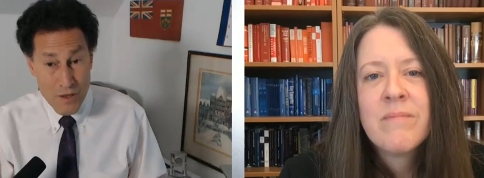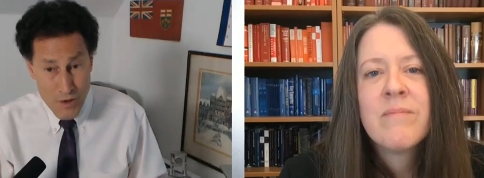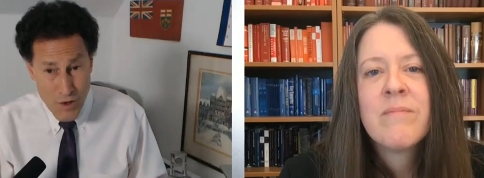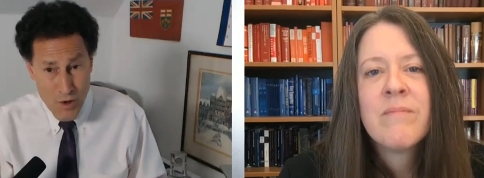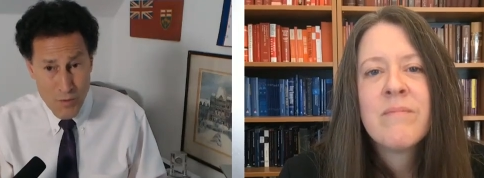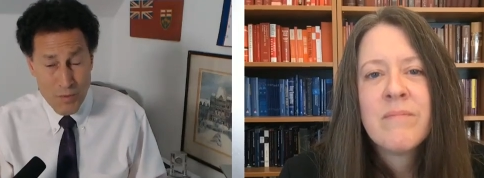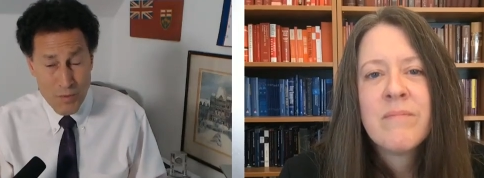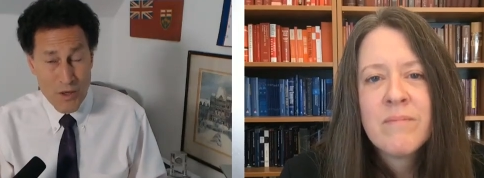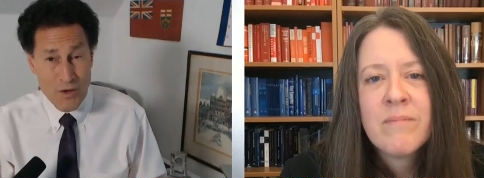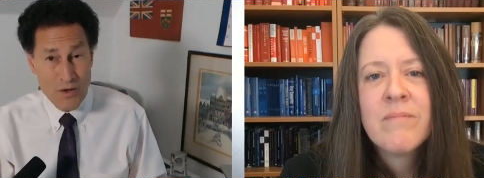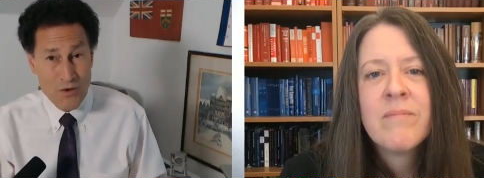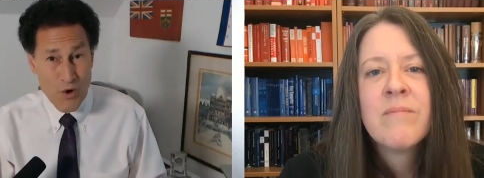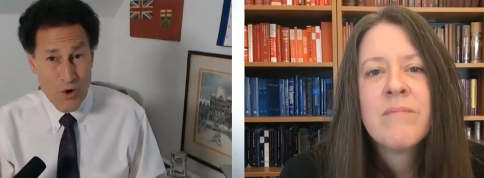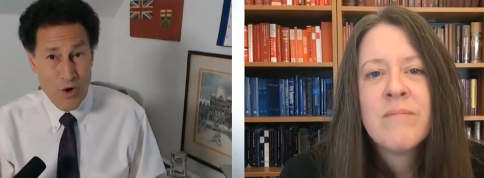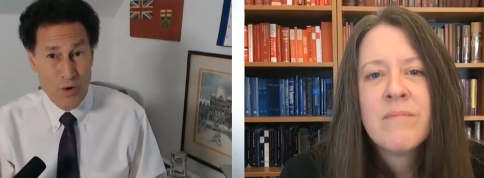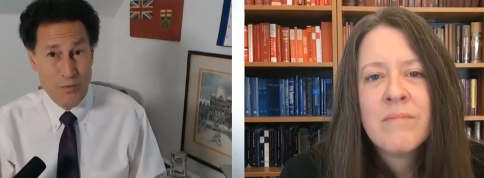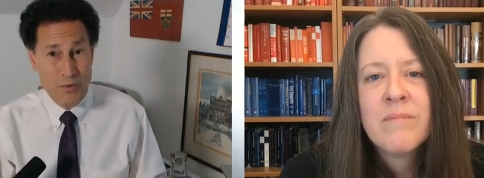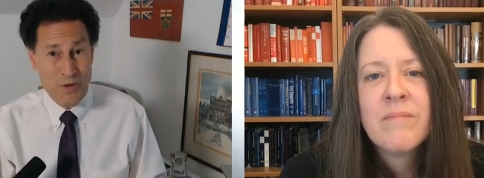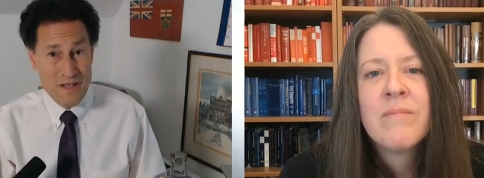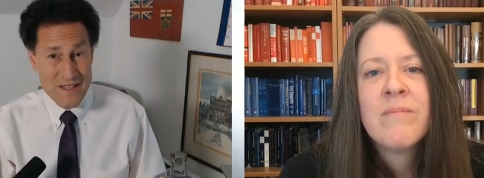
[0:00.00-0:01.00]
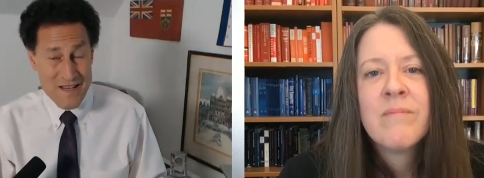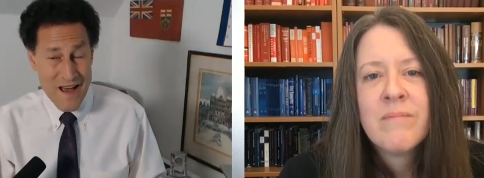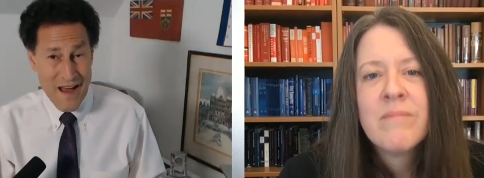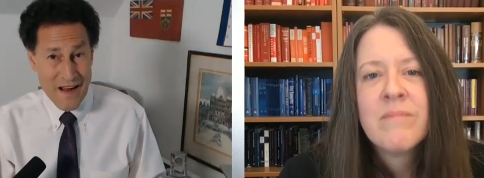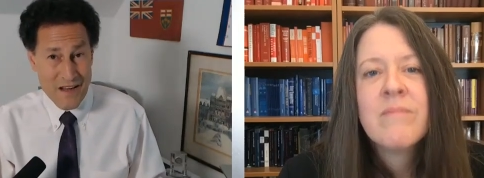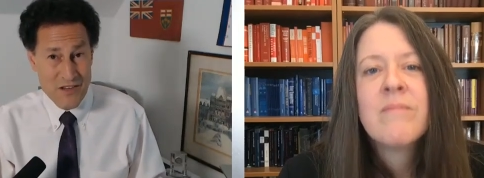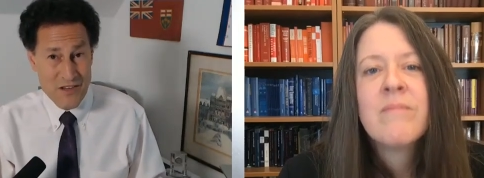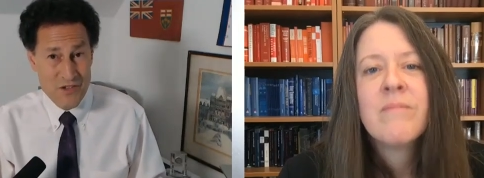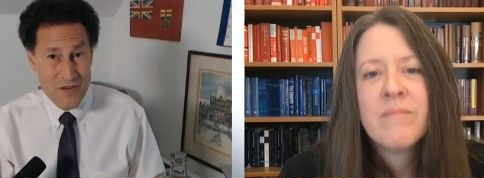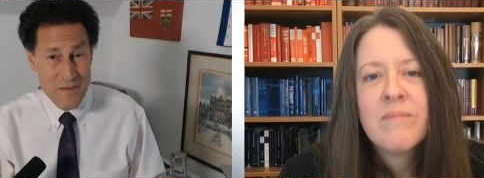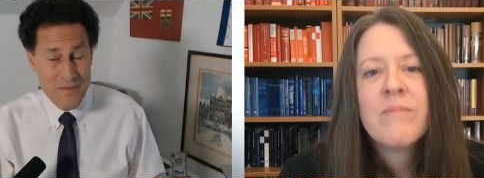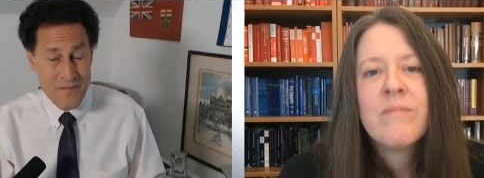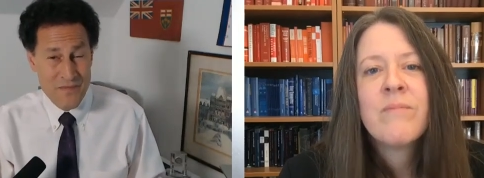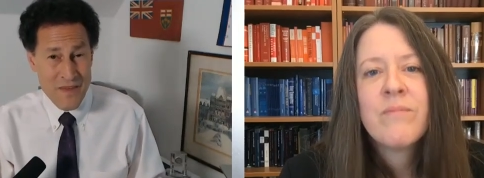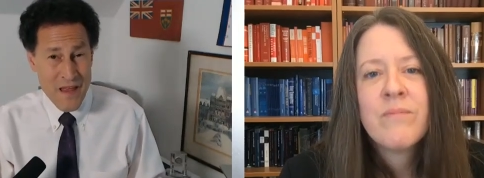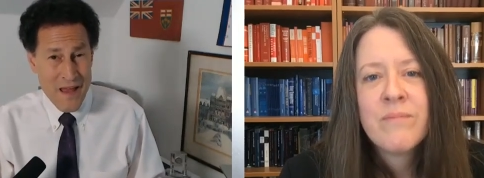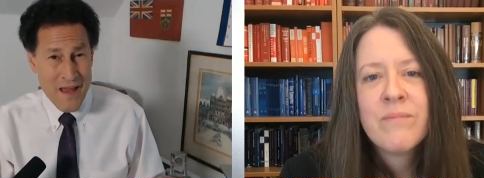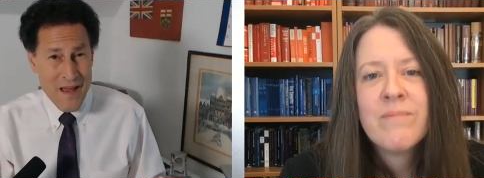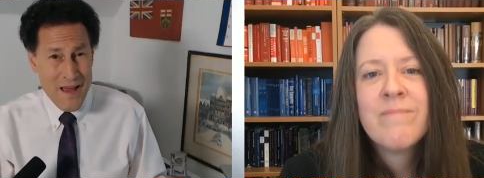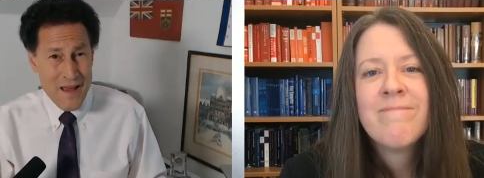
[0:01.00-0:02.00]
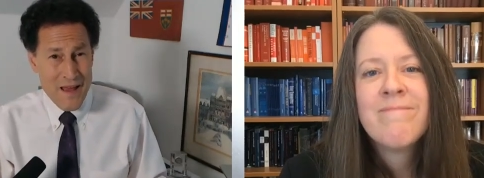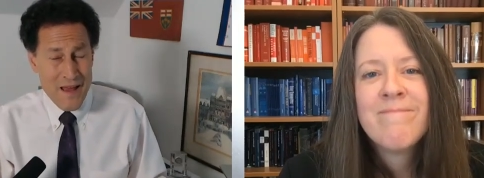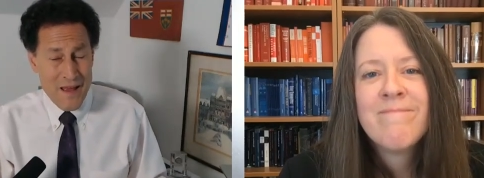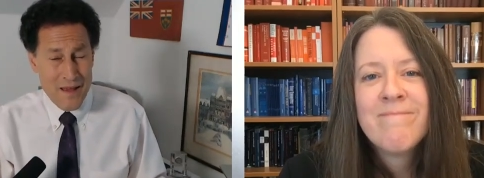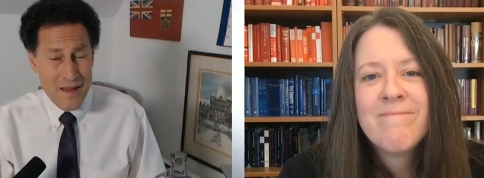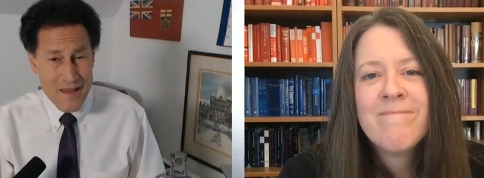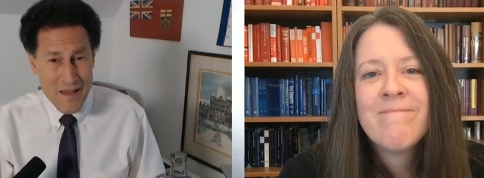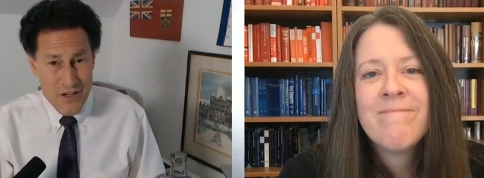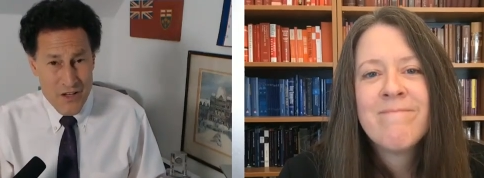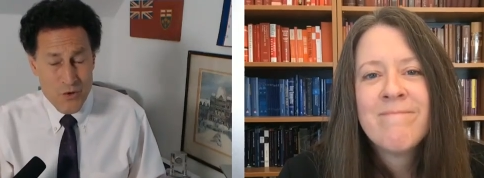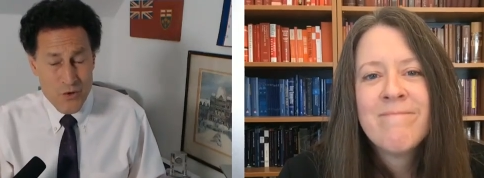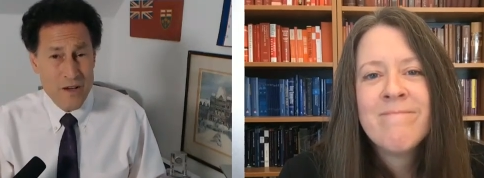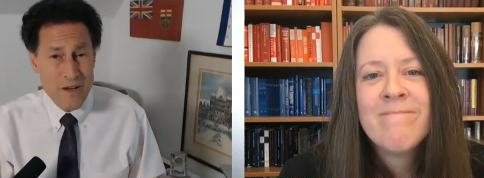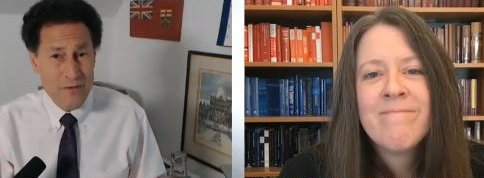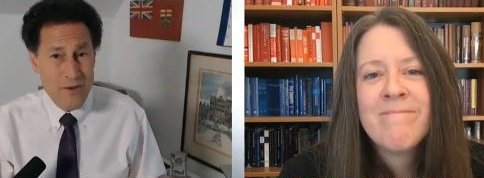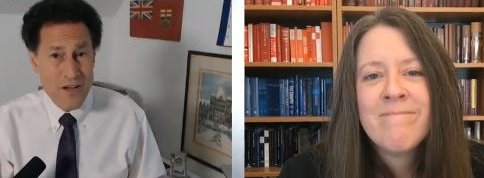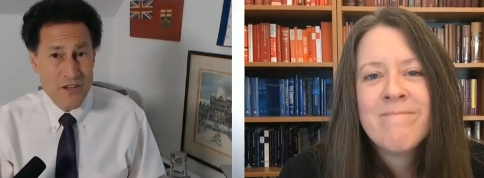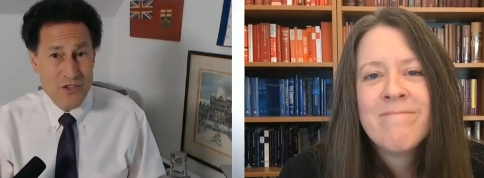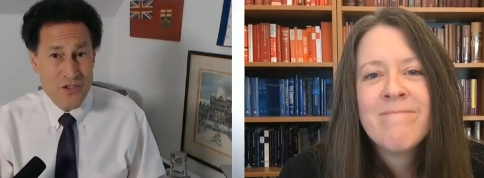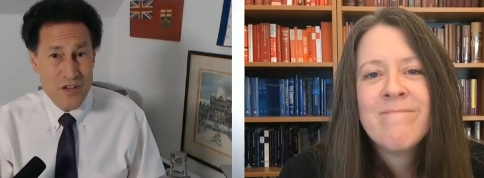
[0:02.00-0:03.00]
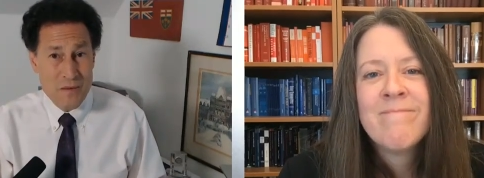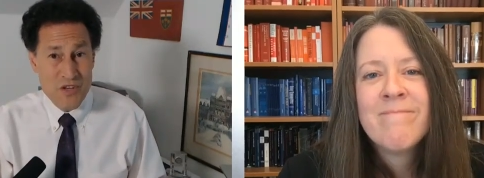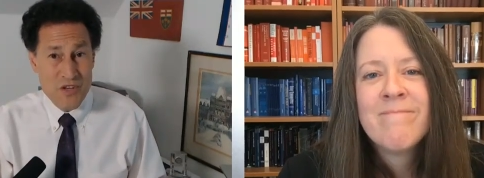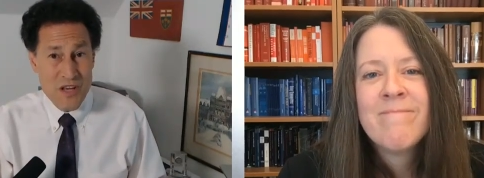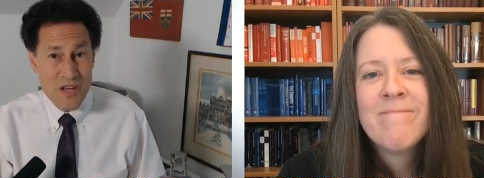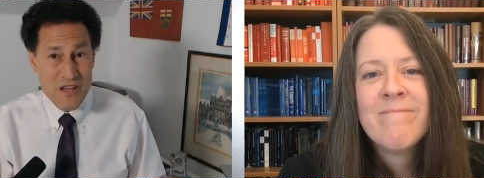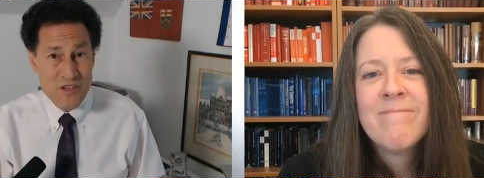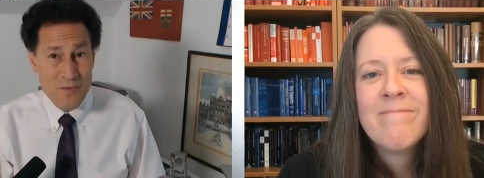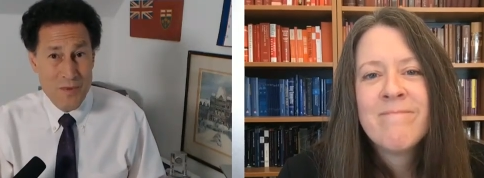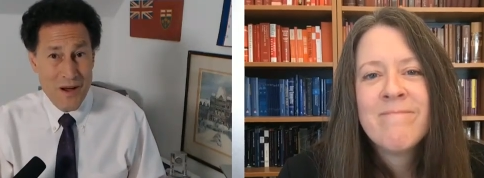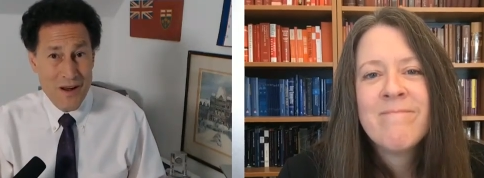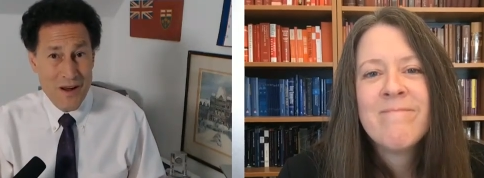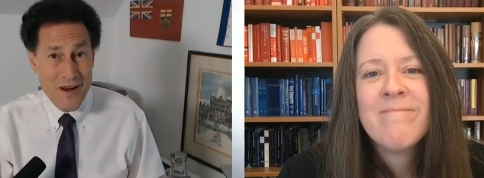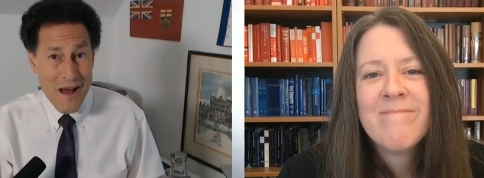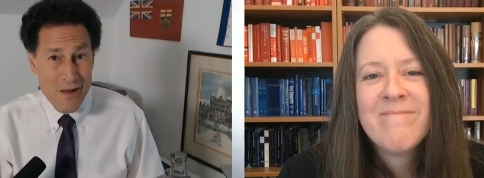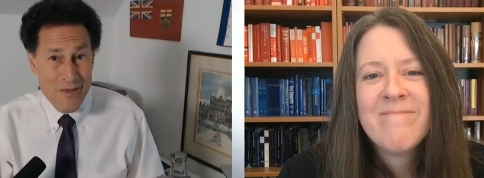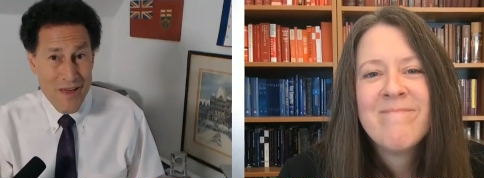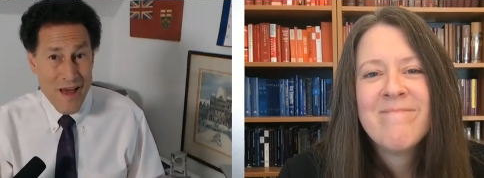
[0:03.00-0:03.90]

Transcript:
Speaker 1: global corporate tax. Can you give us some sense about how